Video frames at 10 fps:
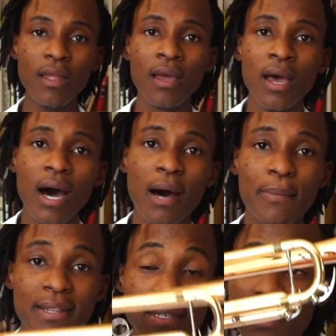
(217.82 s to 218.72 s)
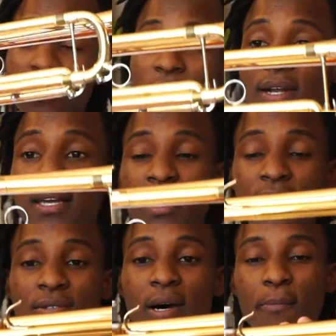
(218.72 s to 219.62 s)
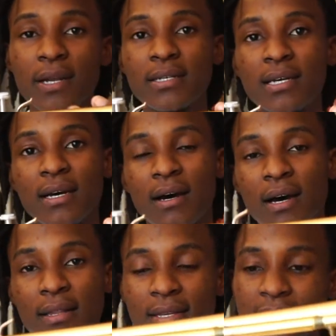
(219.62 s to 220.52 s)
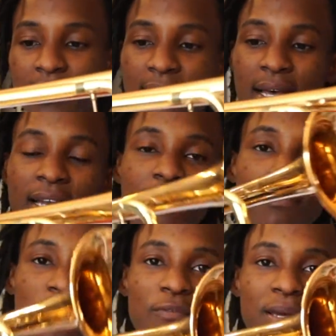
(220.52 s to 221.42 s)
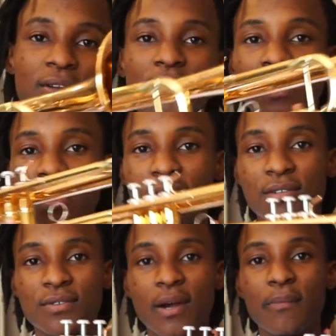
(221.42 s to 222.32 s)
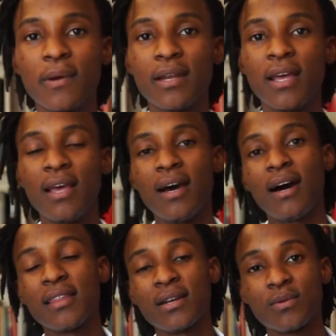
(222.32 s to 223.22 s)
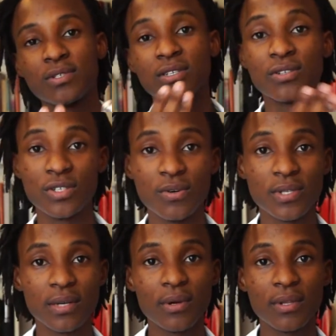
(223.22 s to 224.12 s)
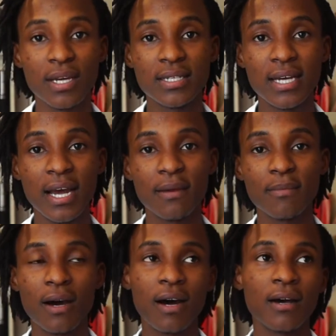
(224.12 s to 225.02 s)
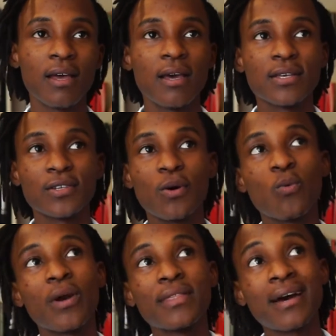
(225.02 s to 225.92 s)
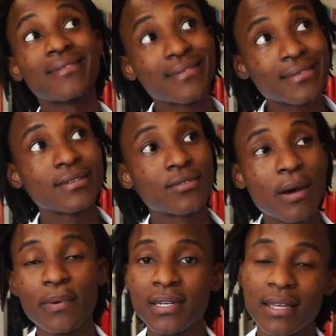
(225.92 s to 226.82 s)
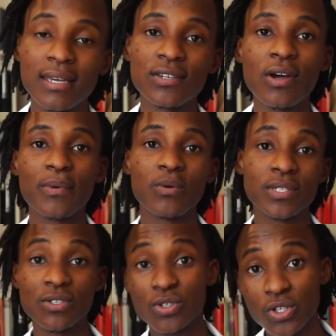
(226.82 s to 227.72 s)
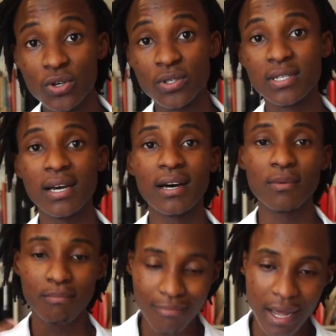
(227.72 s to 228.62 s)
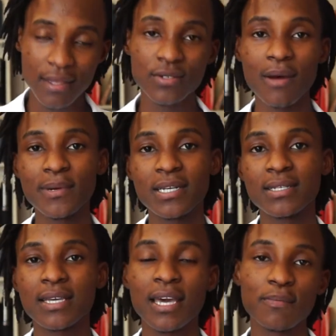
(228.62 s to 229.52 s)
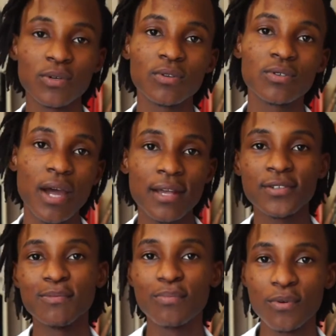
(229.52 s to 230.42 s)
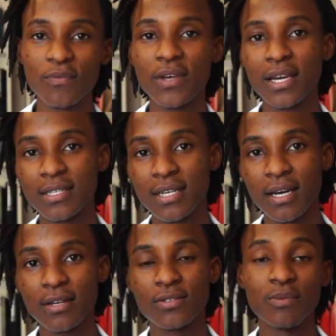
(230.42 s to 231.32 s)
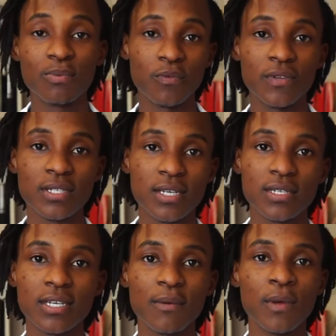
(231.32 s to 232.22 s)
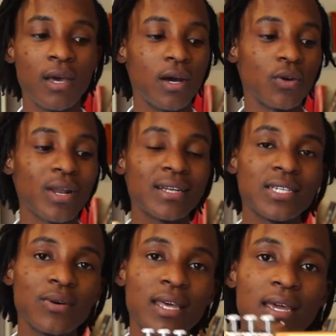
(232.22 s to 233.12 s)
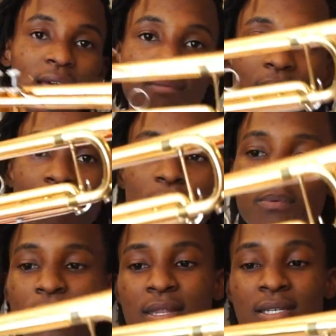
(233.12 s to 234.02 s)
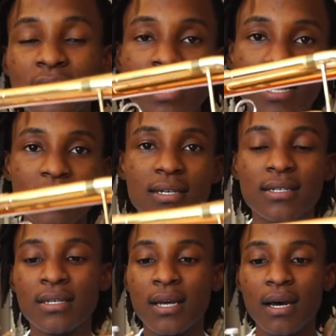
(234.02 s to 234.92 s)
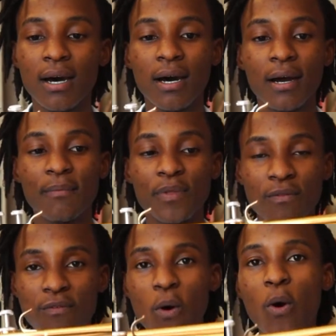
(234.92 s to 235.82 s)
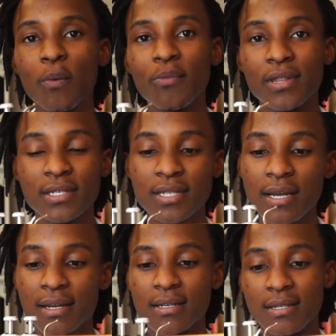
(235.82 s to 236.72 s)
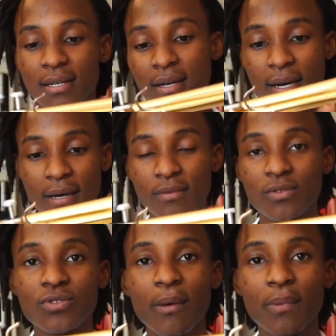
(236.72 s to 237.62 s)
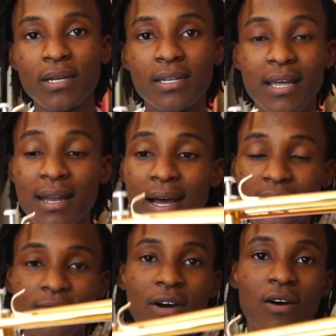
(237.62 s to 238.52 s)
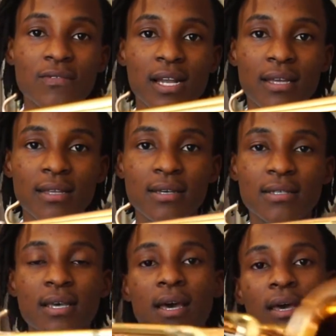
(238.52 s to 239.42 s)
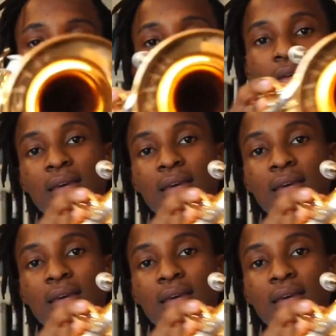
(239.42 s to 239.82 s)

But this is not a keyed trumpet. This is an improvement of the keyed trumpet that was introduced around that time. So when the keyed trumpet was introduced, other trumpeters kept on trying to improve the idea, to improve the system, not until they came up with the standard form, with the standard trumpet that has valves like this in the year